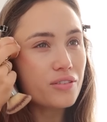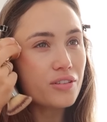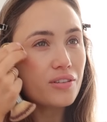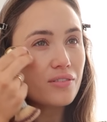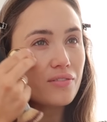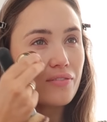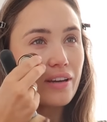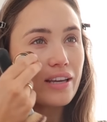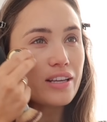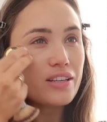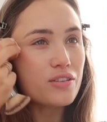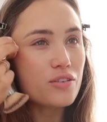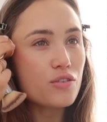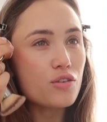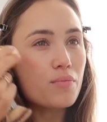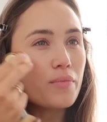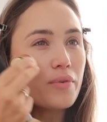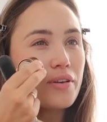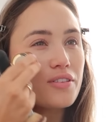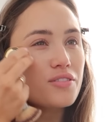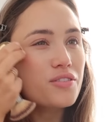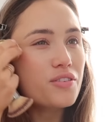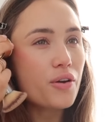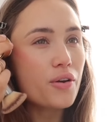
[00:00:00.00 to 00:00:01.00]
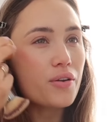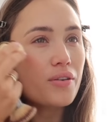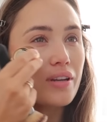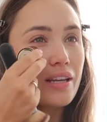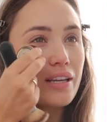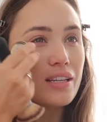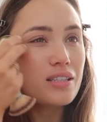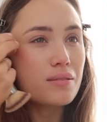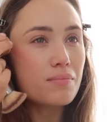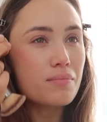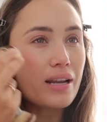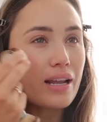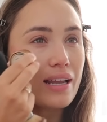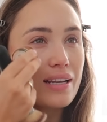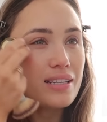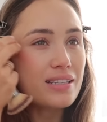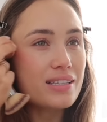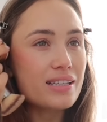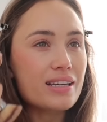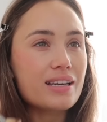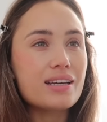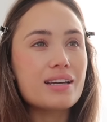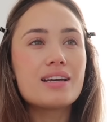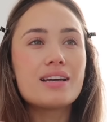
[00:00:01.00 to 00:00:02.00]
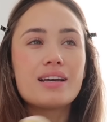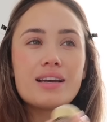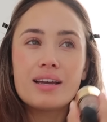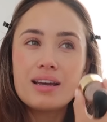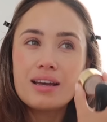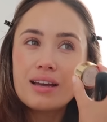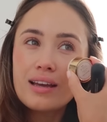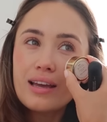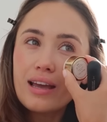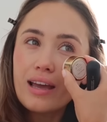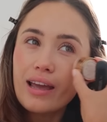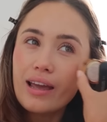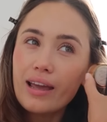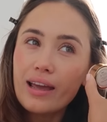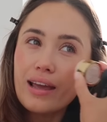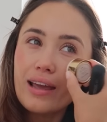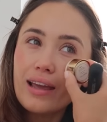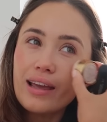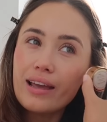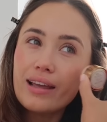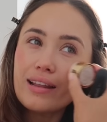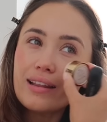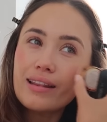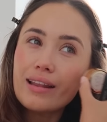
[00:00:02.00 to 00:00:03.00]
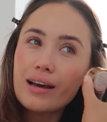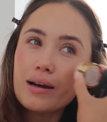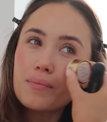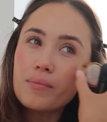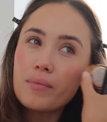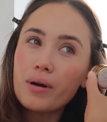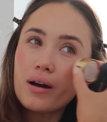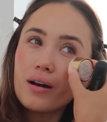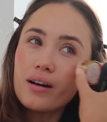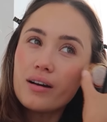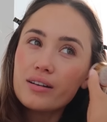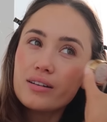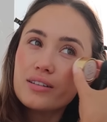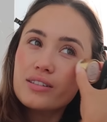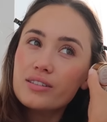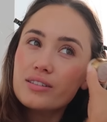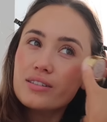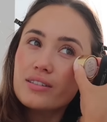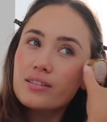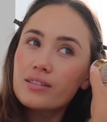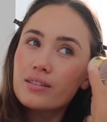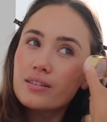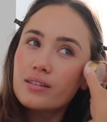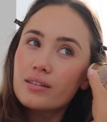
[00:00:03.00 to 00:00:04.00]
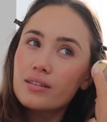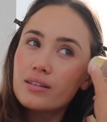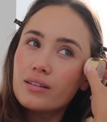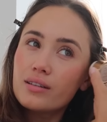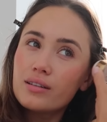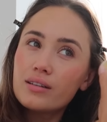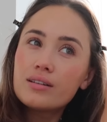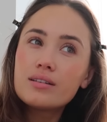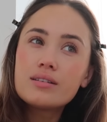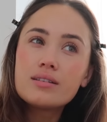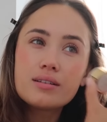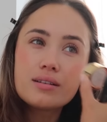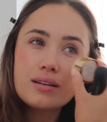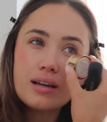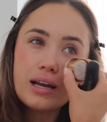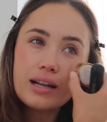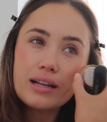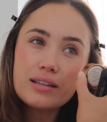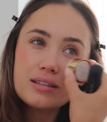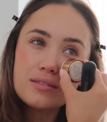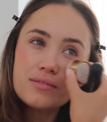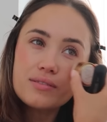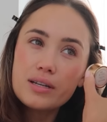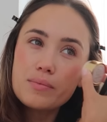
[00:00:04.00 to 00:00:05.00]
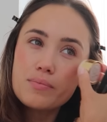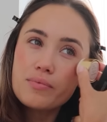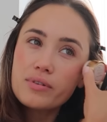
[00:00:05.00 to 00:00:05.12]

on your face. You almost don't need to blend it in that much. It's a really